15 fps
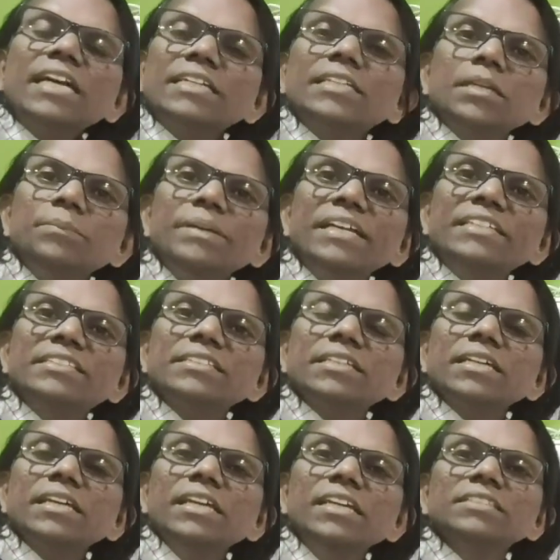30
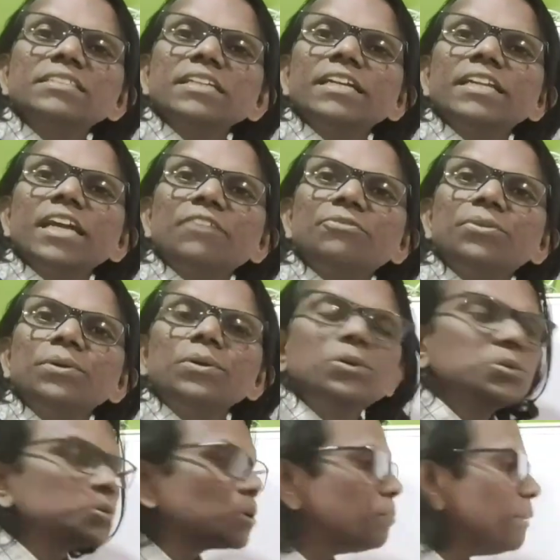minutes is enough
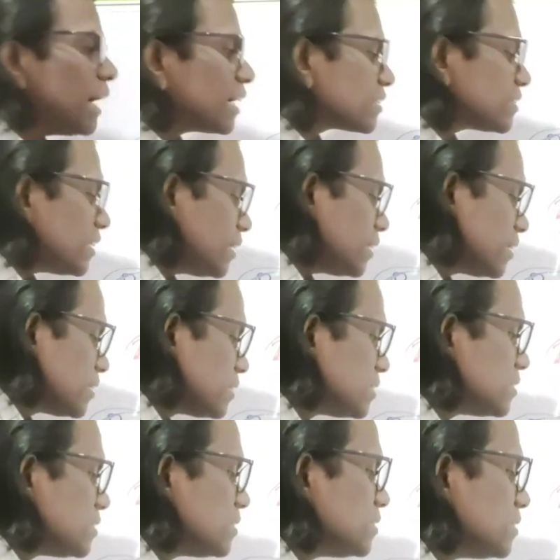to melt the